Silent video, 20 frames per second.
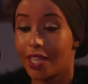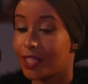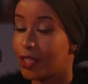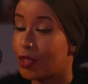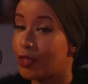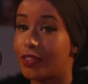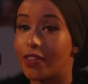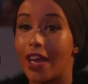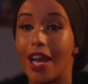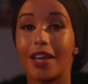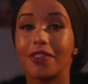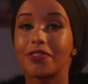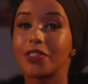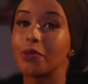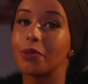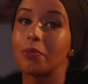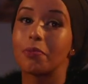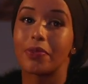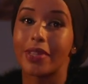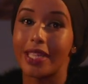You have
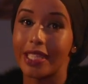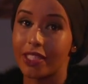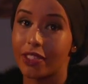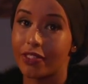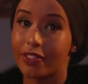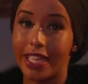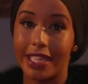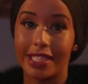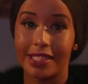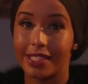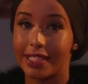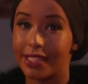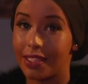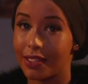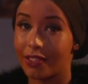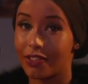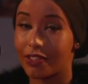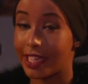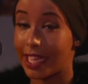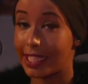to embrace
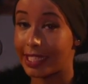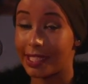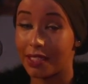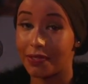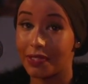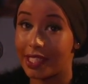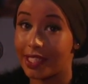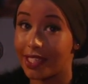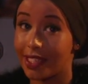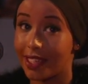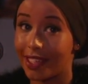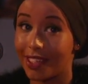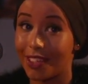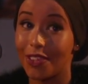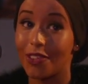creativity.